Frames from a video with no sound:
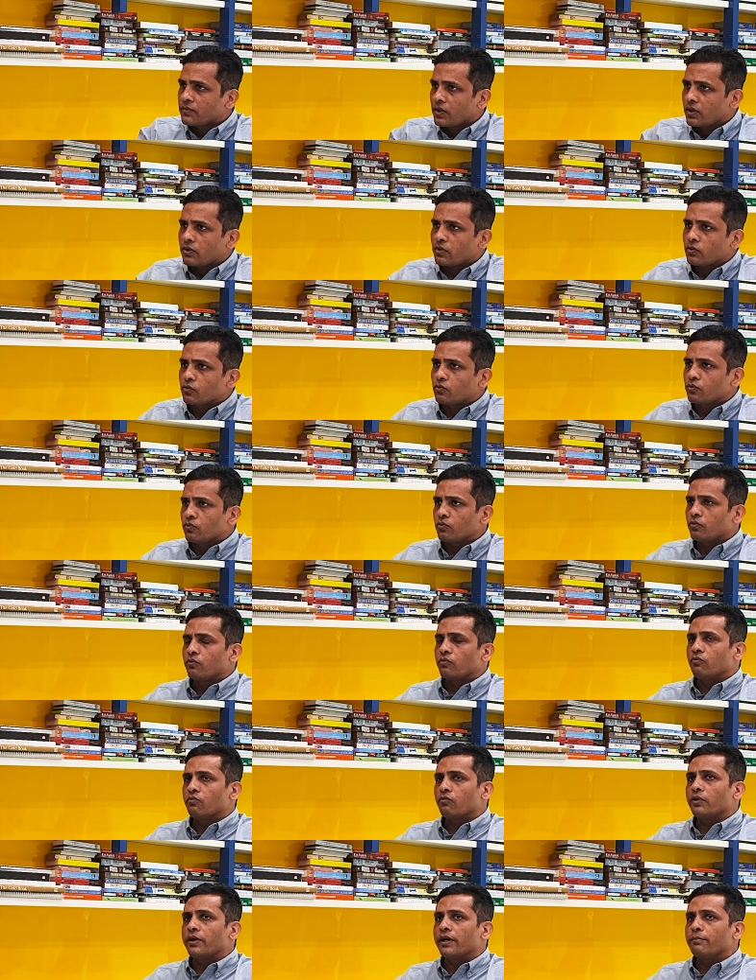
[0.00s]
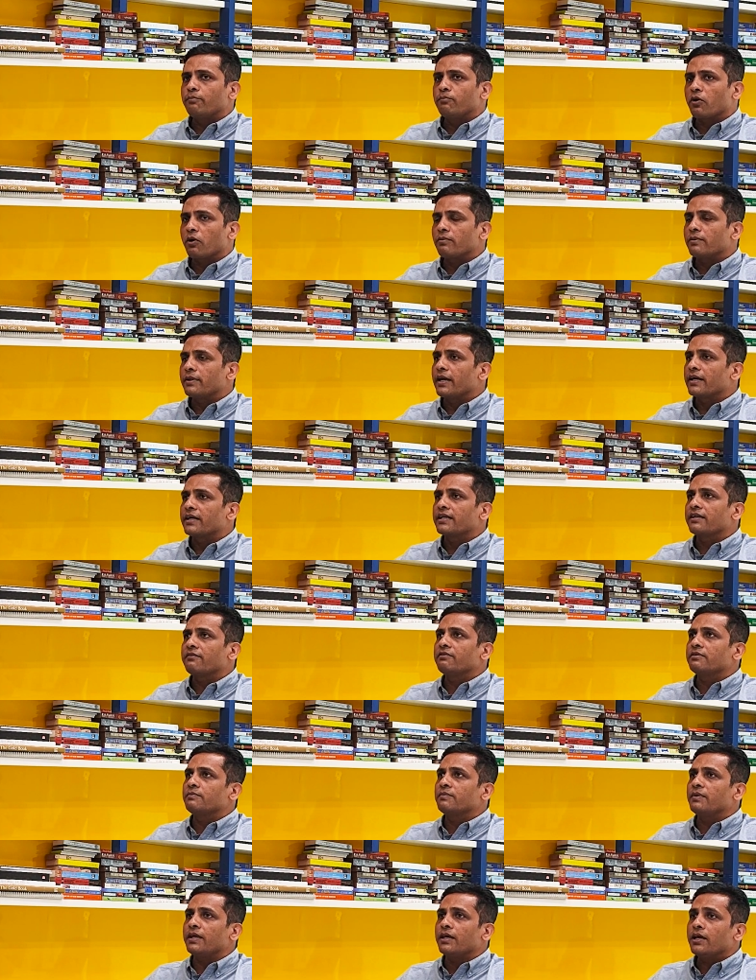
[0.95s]
you would probably agree
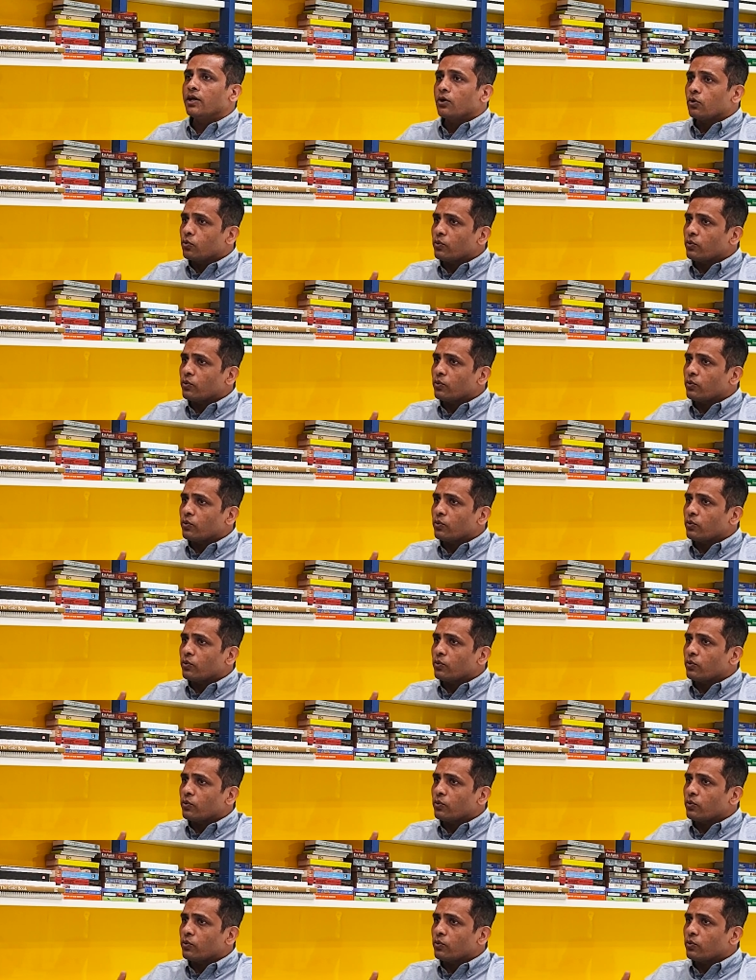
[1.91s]
with me,